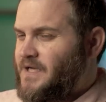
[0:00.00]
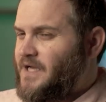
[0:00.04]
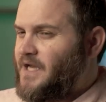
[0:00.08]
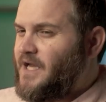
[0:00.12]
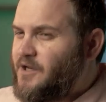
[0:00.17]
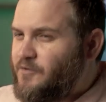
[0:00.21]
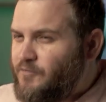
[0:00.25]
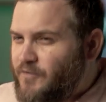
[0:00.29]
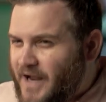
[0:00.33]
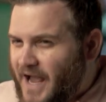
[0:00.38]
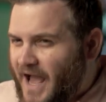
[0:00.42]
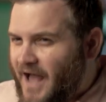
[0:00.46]

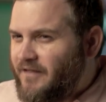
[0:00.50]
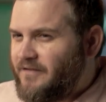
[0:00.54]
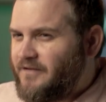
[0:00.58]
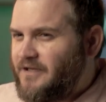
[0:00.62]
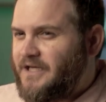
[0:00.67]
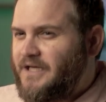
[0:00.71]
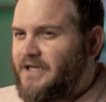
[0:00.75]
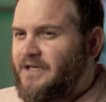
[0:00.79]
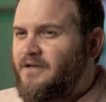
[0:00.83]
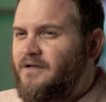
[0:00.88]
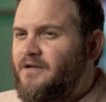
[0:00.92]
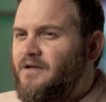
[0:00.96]
In
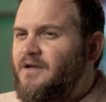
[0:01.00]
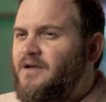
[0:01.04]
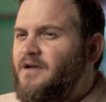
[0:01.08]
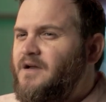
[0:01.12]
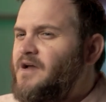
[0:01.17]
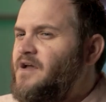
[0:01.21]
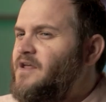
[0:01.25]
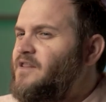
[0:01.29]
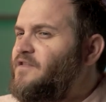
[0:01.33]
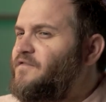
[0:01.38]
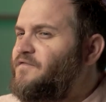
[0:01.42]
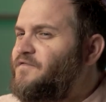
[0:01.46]
reality,
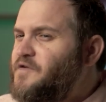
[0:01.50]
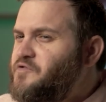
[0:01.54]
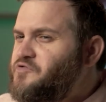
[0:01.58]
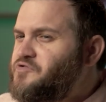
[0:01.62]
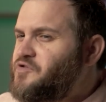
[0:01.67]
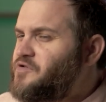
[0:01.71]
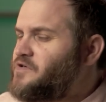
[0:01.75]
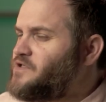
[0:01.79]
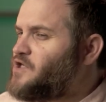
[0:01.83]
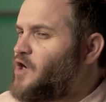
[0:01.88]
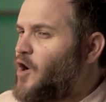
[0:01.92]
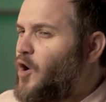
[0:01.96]
the
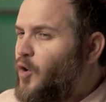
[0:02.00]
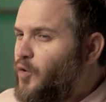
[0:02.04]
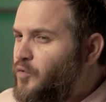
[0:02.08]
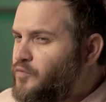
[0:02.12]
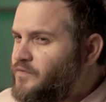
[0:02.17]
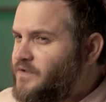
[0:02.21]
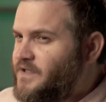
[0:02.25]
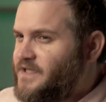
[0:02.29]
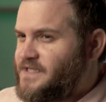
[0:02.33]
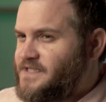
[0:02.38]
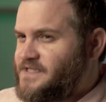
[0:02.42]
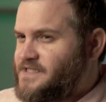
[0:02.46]
future is
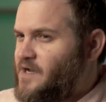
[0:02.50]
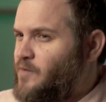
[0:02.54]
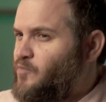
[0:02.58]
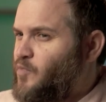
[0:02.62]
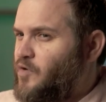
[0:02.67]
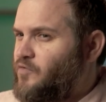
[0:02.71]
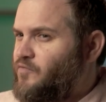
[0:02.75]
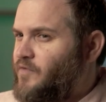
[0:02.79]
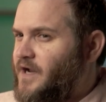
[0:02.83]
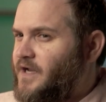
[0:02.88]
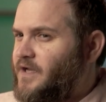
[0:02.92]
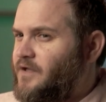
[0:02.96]
only
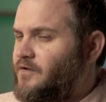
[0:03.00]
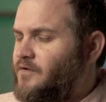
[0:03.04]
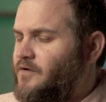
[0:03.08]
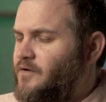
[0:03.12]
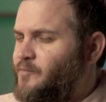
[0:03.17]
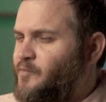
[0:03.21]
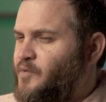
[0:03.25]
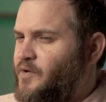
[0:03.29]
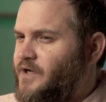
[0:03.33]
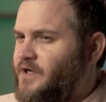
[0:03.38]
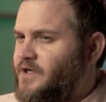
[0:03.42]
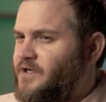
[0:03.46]
somewhat regular
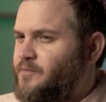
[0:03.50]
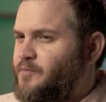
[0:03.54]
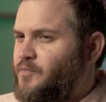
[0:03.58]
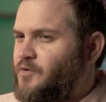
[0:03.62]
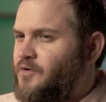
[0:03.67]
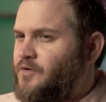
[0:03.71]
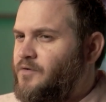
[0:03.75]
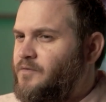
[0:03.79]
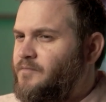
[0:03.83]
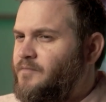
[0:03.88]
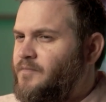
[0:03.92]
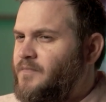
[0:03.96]
and
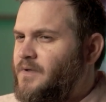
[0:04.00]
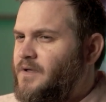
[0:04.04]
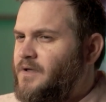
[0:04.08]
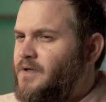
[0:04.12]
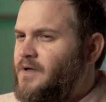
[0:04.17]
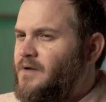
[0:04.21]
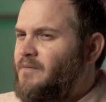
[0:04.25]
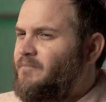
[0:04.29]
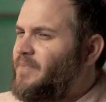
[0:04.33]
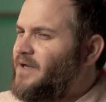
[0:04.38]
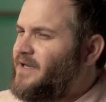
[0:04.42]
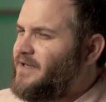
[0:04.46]
predictable,
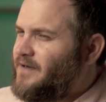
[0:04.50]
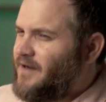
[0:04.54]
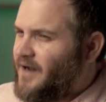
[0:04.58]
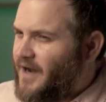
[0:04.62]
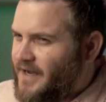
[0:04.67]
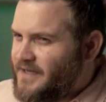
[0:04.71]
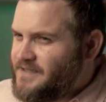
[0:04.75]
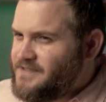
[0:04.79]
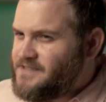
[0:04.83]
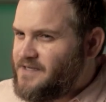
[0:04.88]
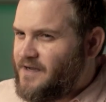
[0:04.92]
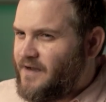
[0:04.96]
but in
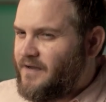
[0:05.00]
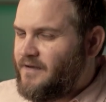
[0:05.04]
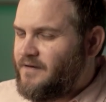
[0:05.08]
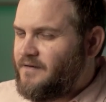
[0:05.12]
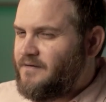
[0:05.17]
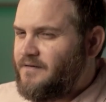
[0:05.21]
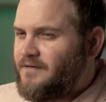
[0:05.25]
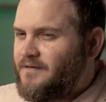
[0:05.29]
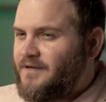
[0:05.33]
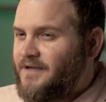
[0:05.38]
hindsight,